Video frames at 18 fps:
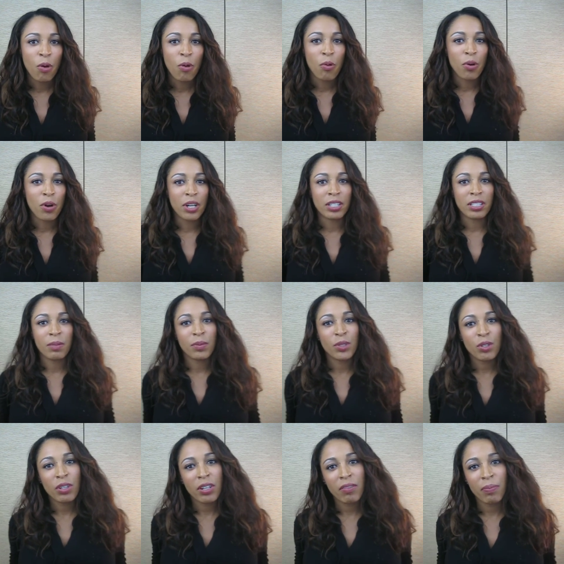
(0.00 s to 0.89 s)
or some
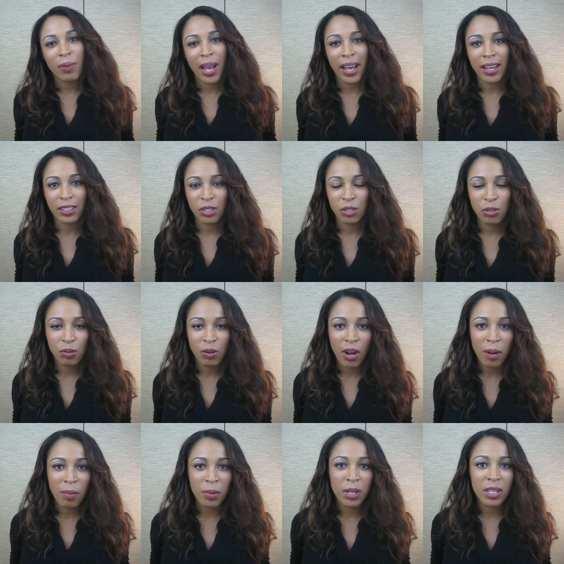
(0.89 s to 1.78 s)
sort of past
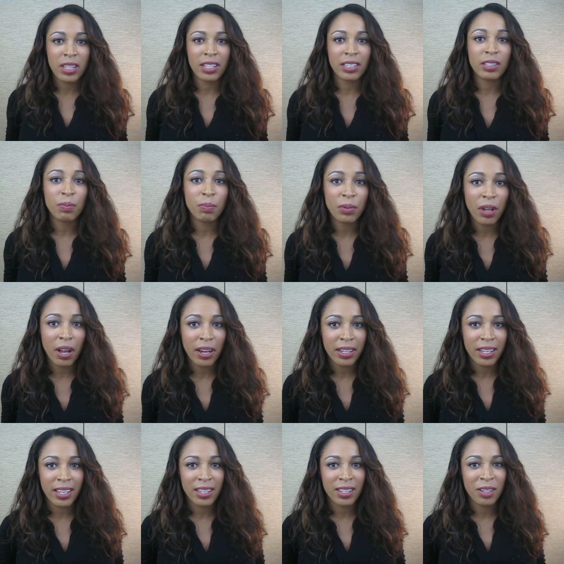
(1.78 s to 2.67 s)
trauma that's
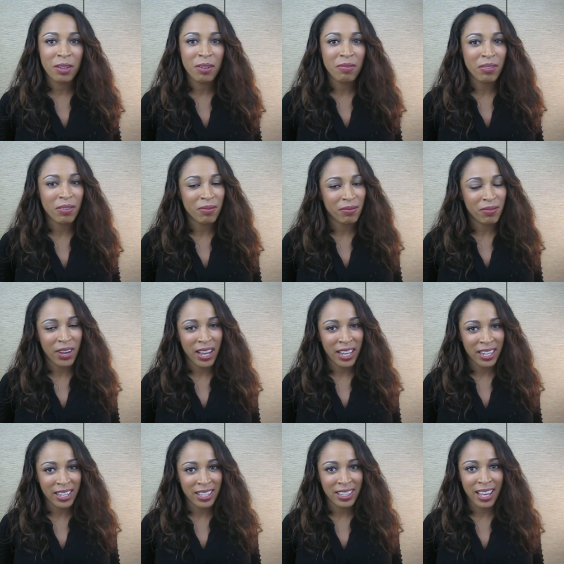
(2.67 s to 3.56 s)
blocking you from
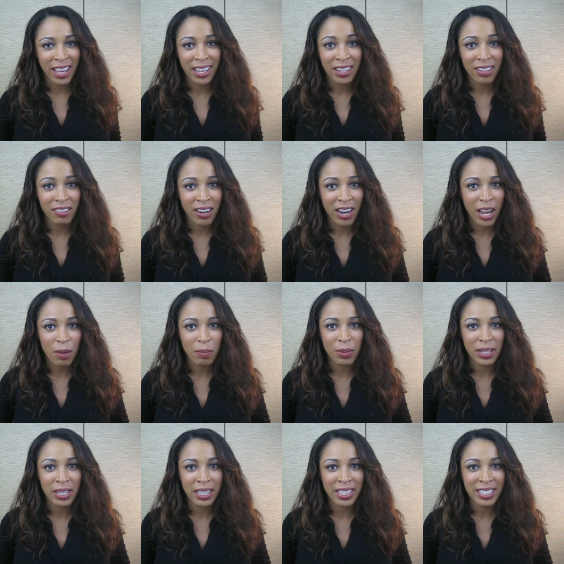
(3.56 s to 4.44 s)
finding that inner
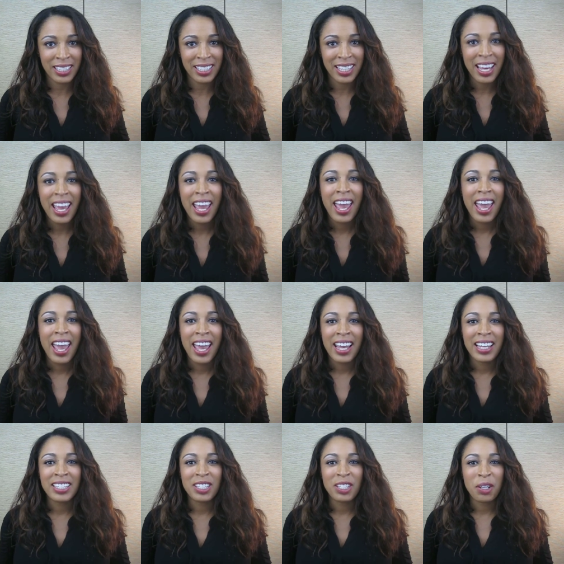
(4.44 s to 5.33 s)
happiness.
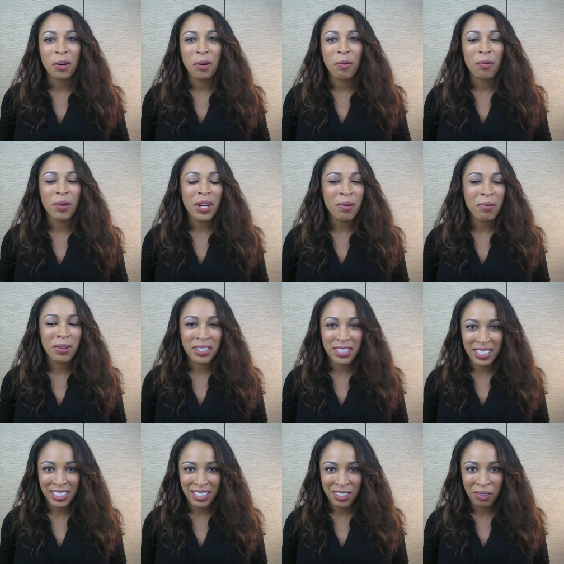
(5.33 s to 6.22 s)
And so what I want
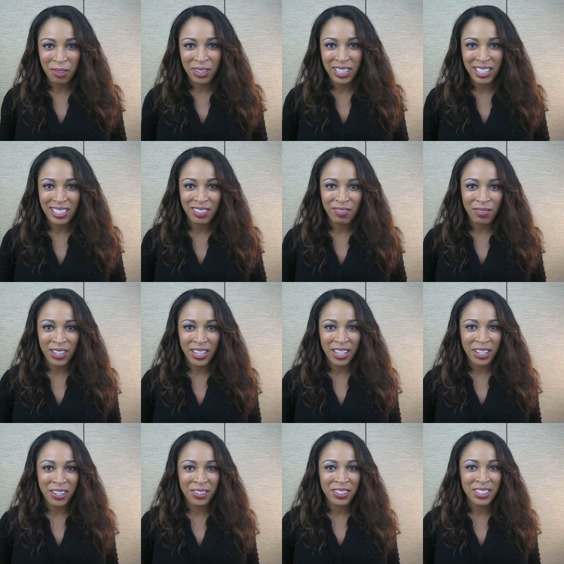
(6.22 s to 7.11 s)
to do with these
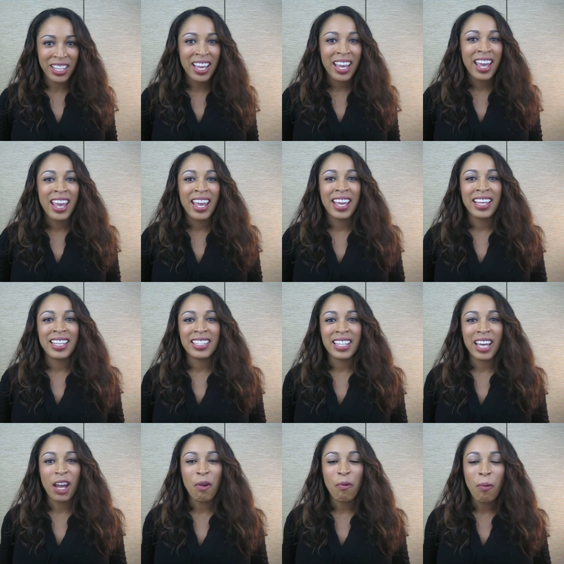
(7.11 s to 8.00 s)
videos is
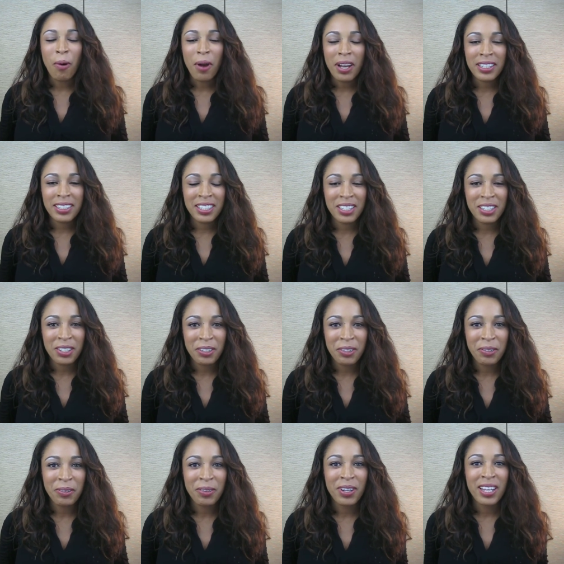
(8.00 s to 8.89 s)
I want
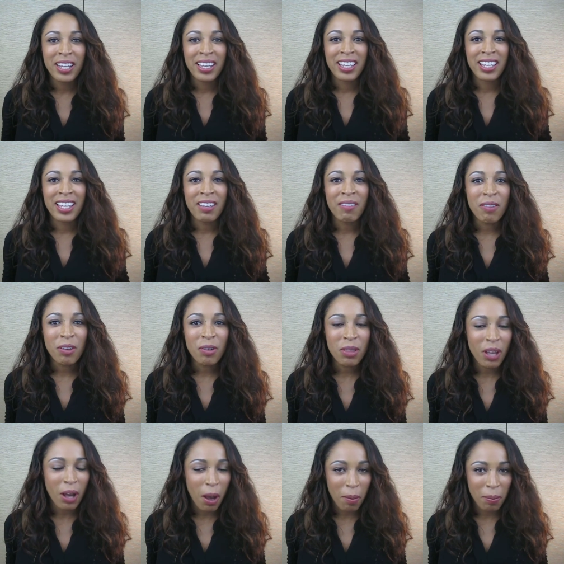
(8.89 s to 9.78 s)
to give you
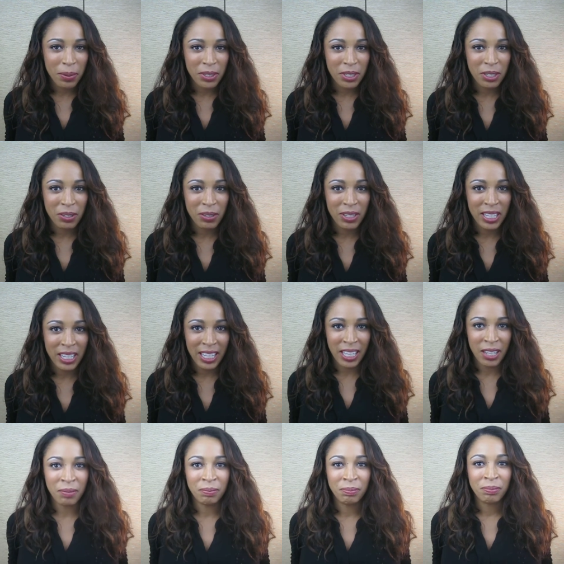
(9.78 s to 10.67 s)
the opportunity